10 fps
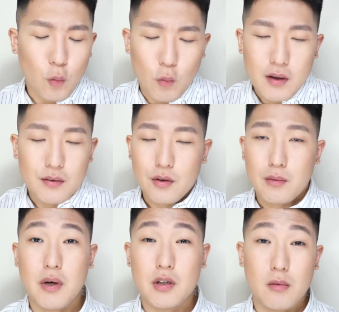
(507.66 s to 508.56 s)
what's so
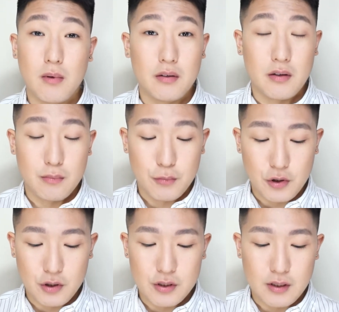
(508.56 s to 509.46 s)
special about this brush?